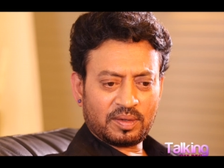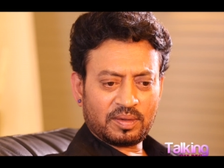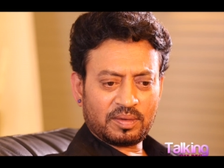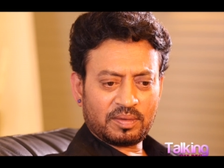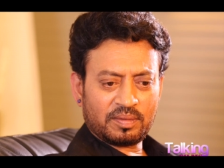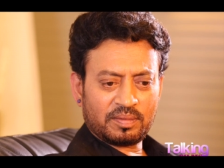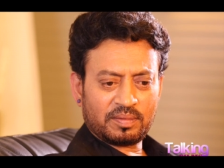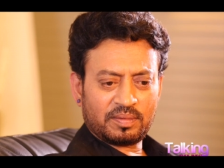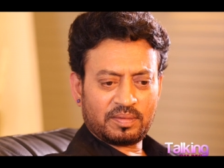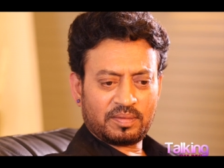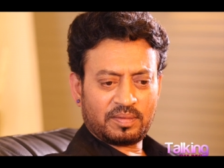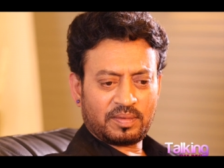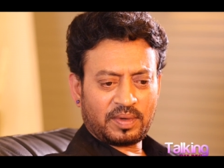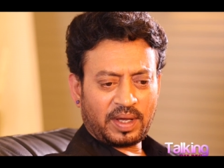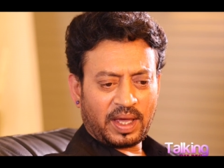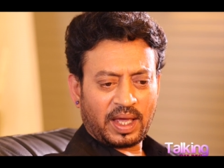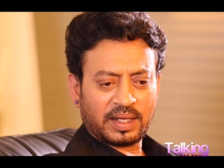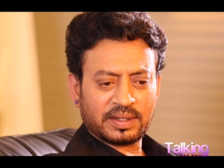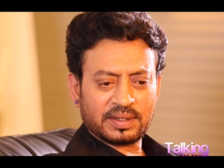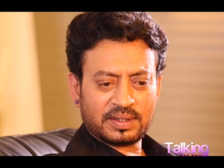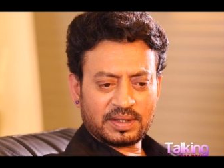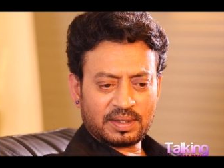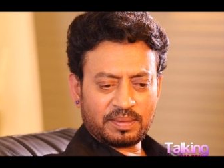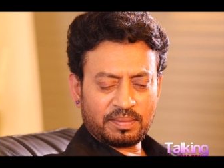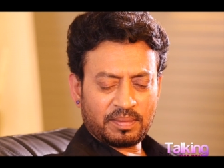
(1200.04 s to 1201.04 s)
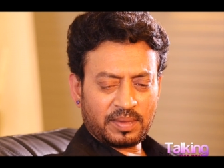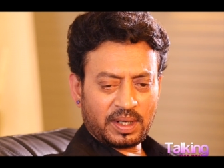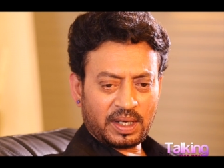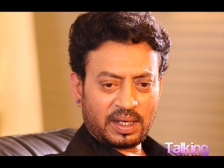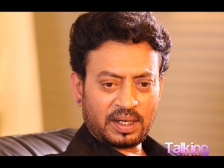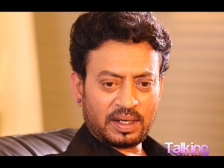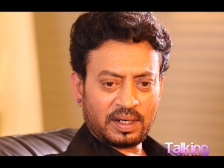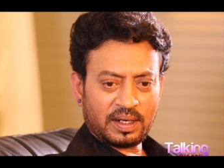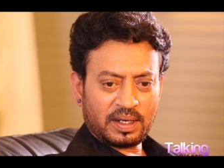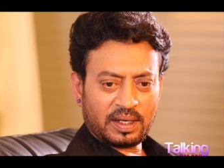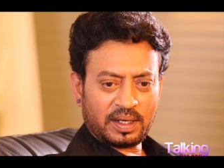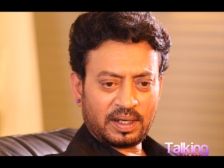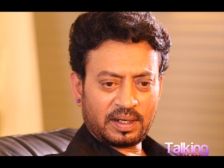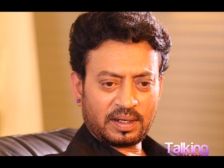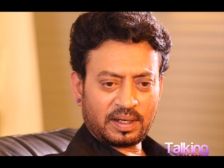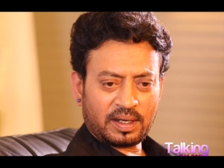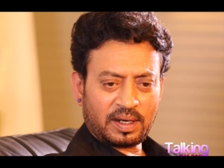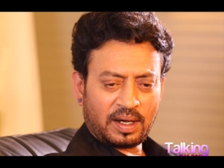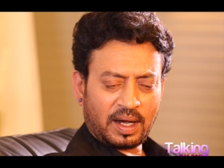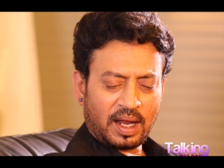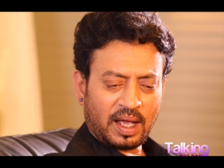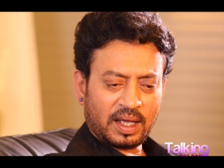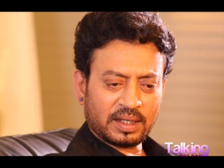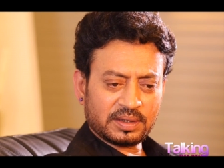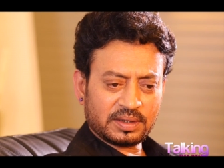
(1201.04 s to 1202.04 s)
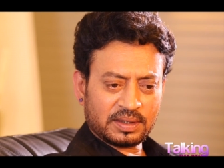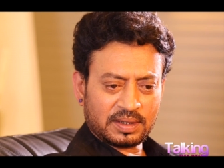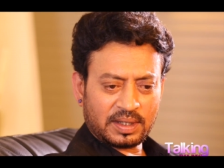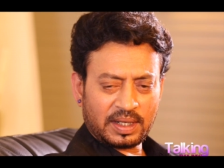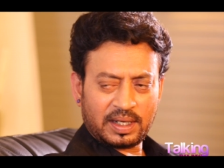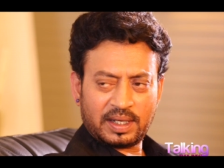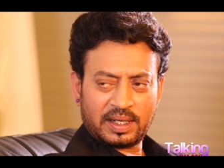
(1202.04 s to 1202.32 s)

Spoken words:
you know, handsome man, and class,